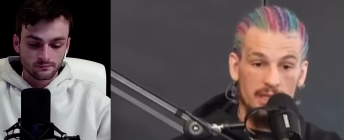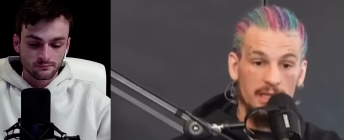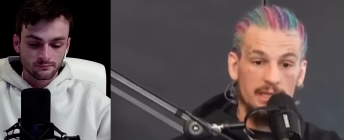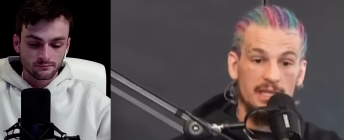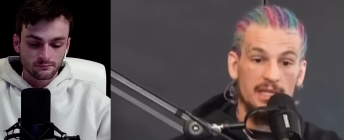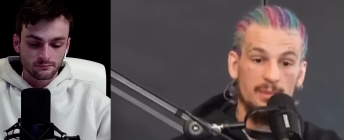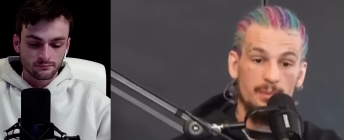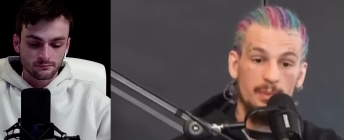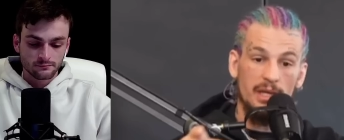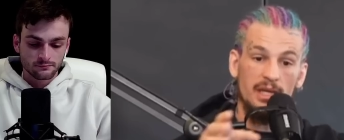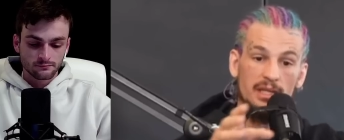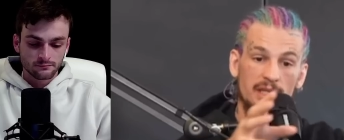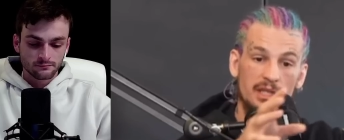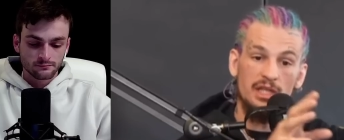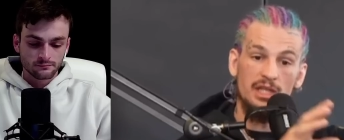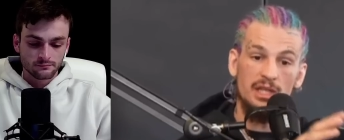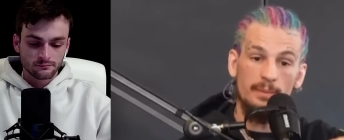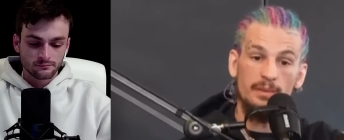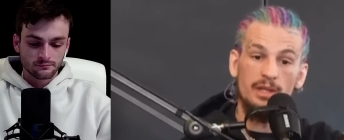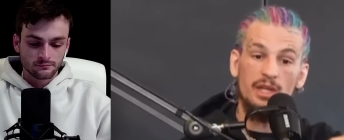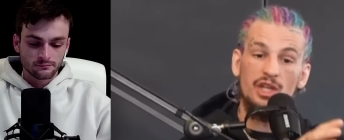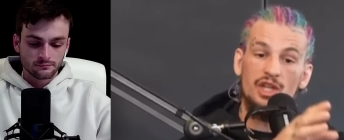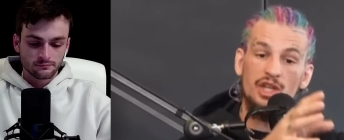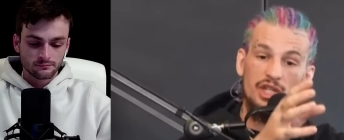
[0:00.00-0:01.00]
Speaker 1: It's because it's
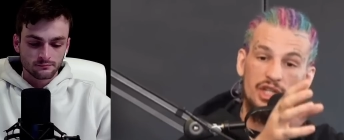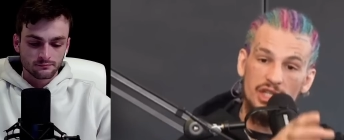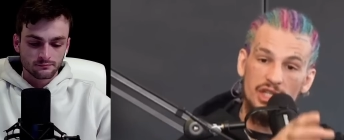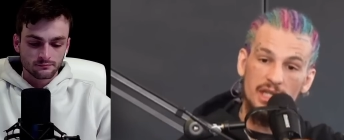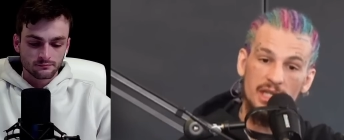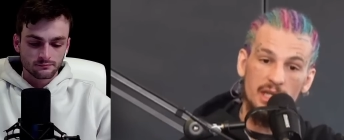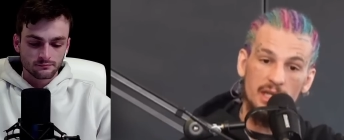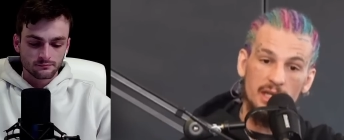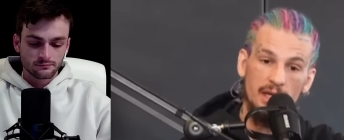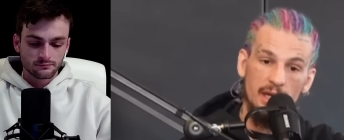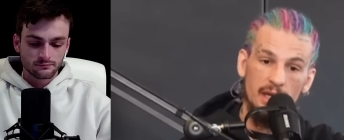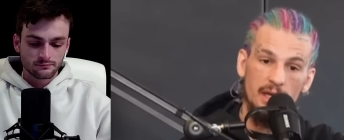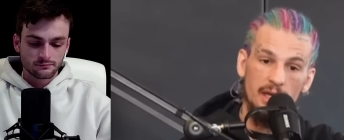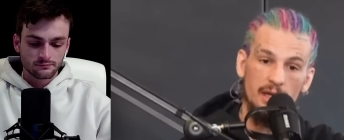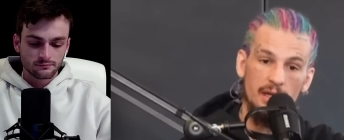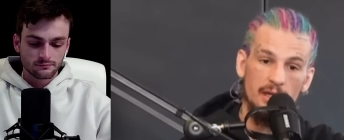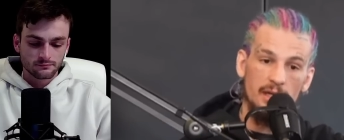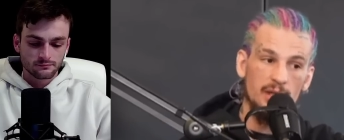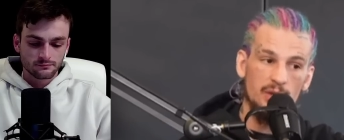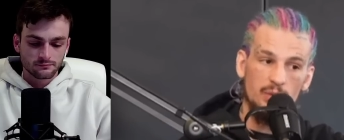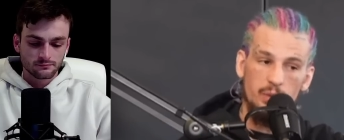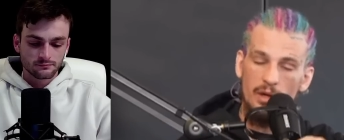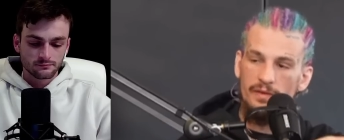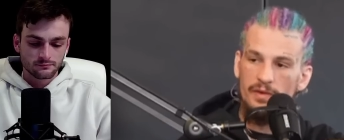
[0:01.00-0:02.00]
something she.
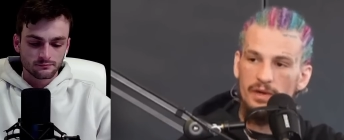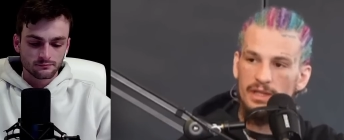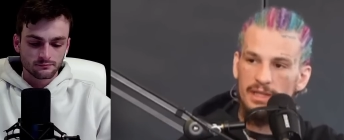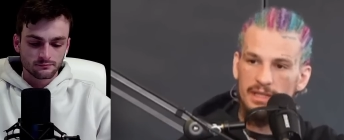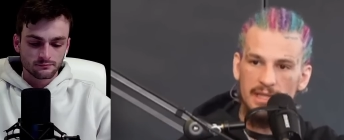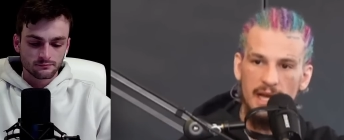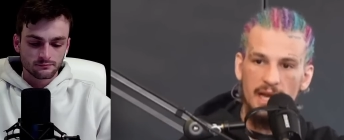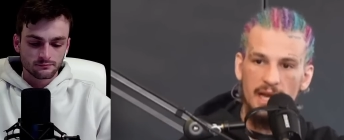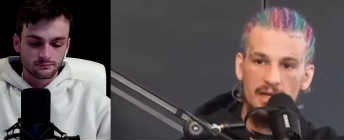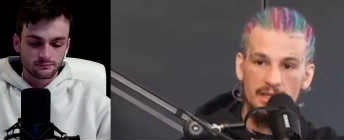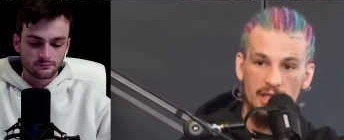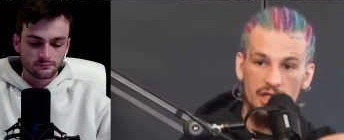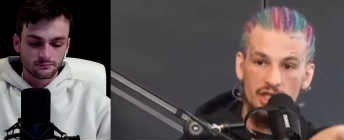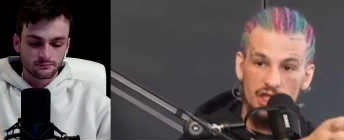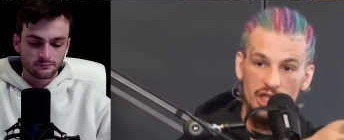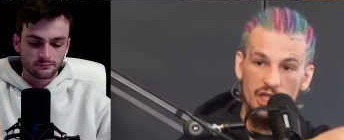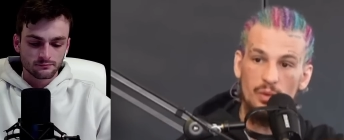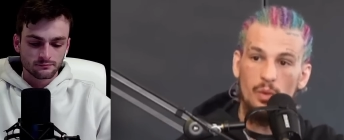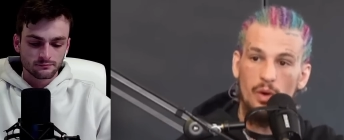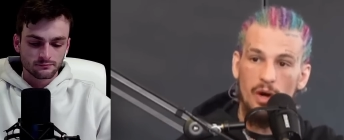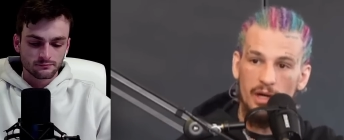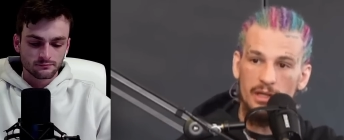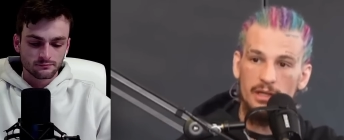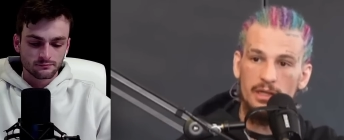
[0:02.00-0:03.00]
It's one of her desires that she
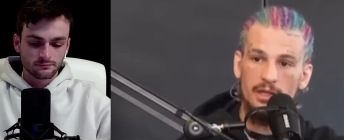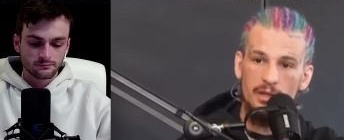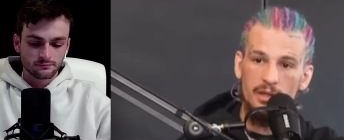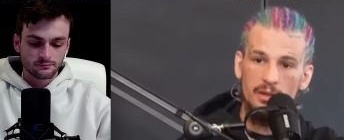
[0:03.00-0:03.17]
wanted to Thank do.